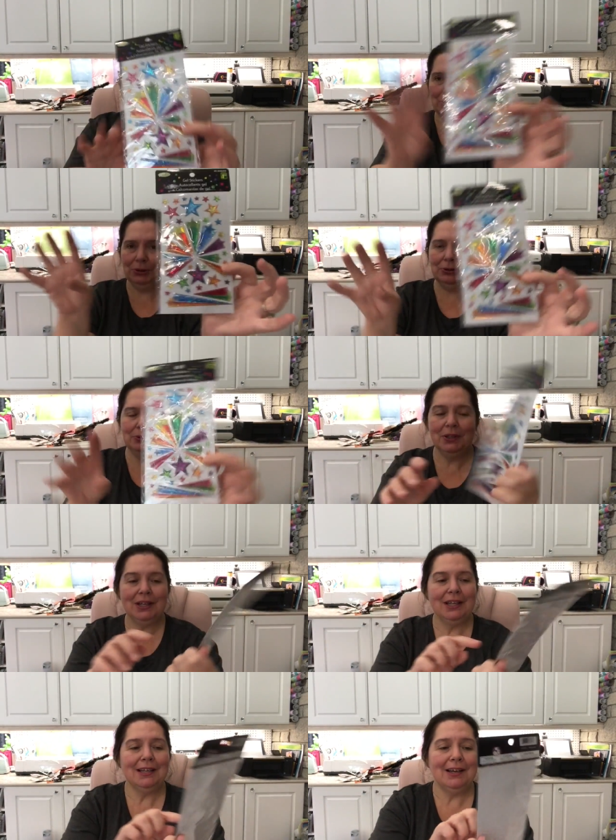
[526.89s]
woo!
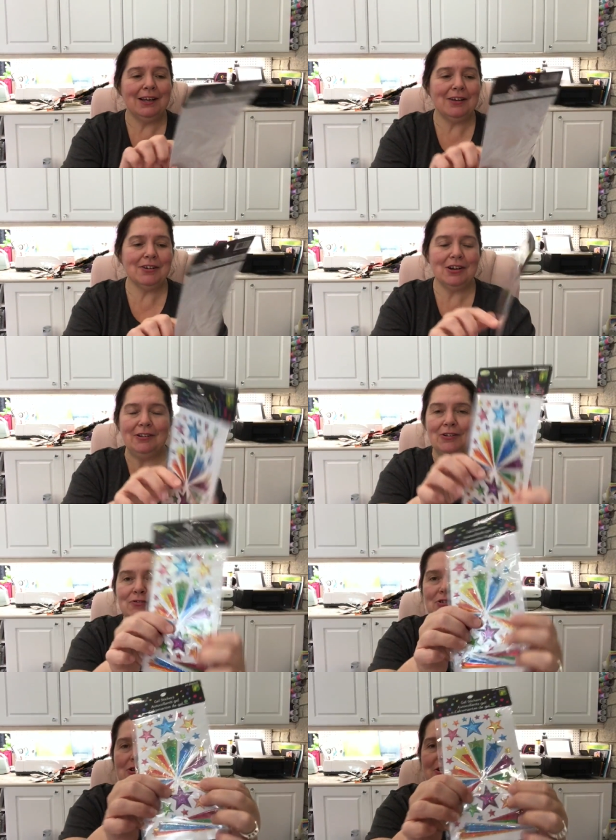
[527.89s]

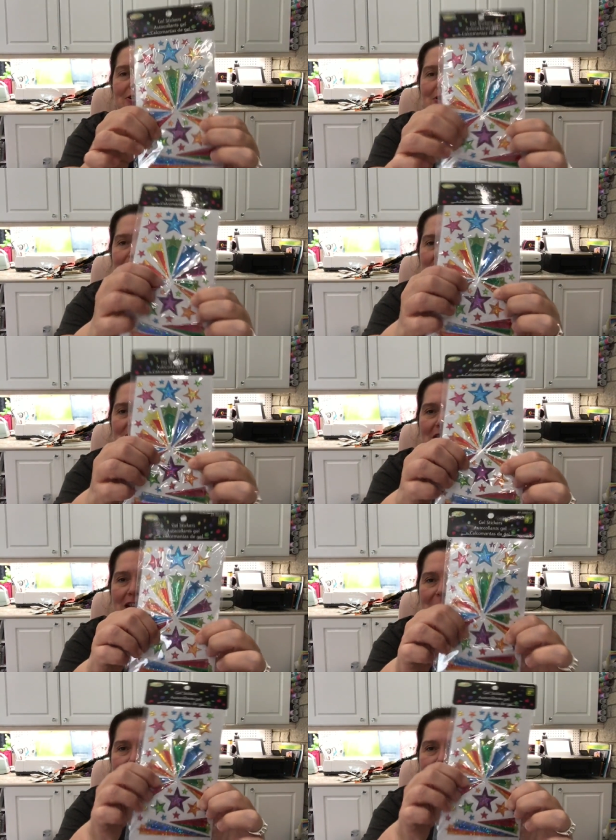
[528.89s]
Colorful. They're gel